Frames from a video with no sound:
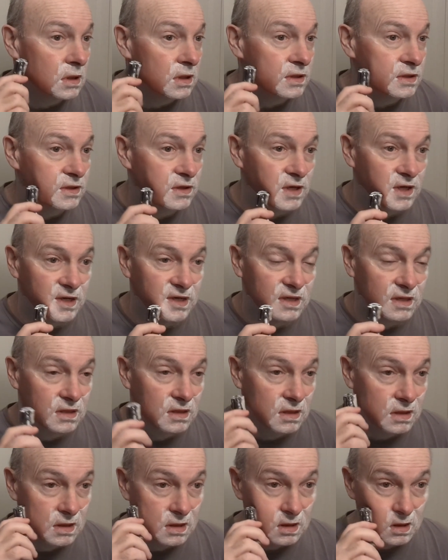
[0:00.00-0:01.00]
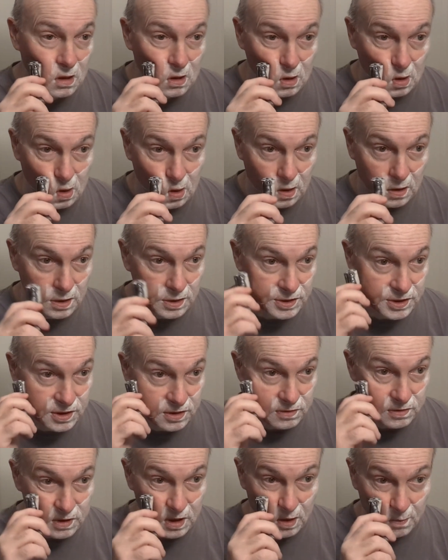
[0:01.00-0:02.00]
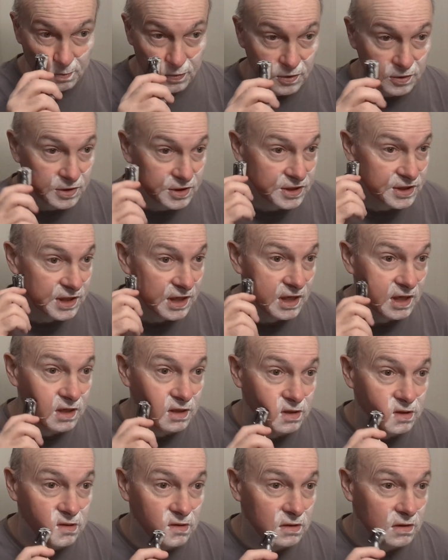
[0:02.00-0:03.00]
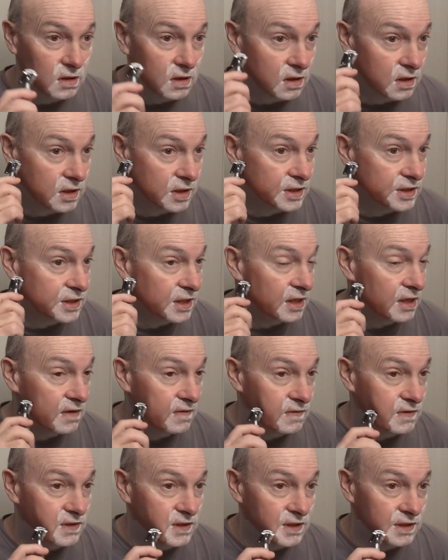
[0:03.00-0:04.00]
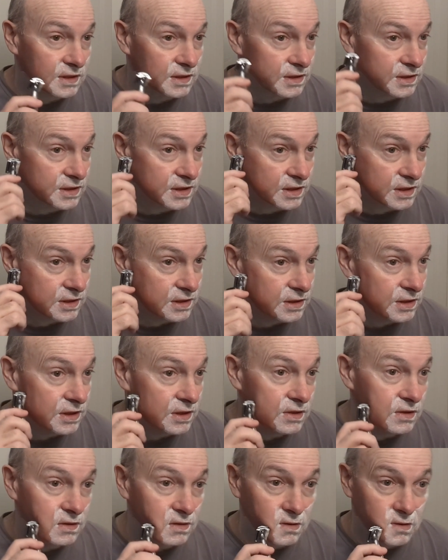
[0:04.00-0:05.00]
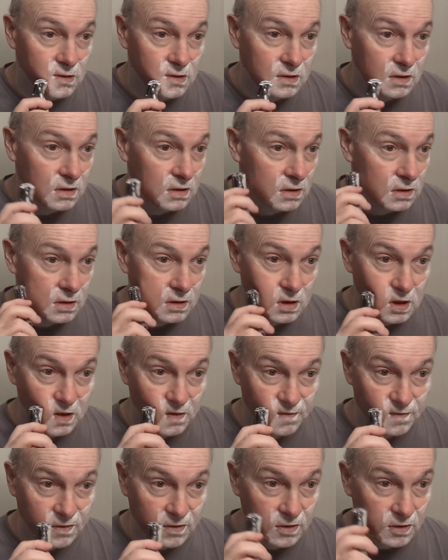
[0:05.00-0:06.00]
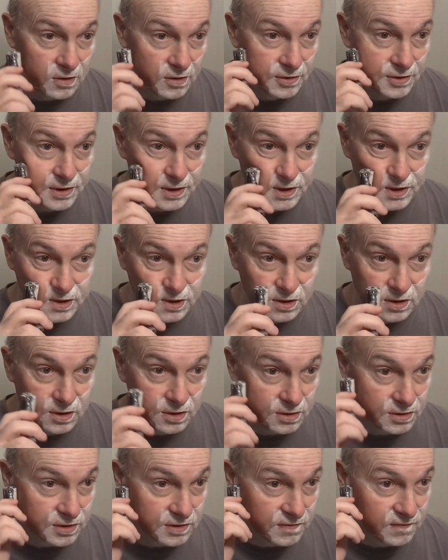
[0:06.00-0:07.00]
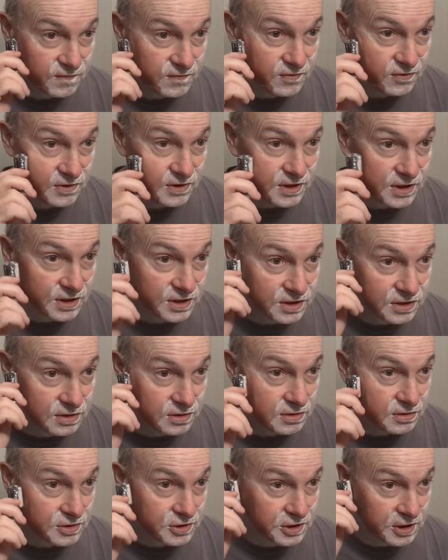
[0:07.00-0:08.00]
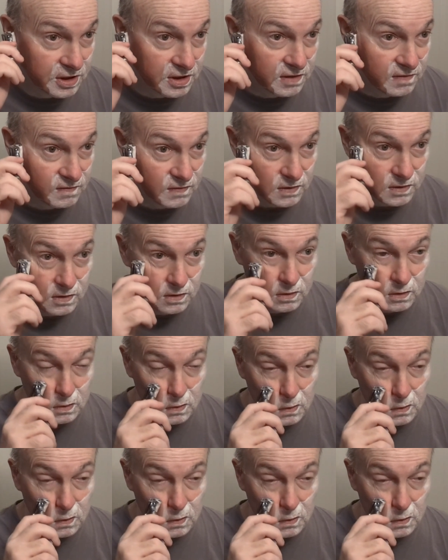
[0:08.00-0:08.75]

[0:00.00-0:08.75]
I'll try to also not push down too hard, as I have a tendency to do after all these years of traditional shaving.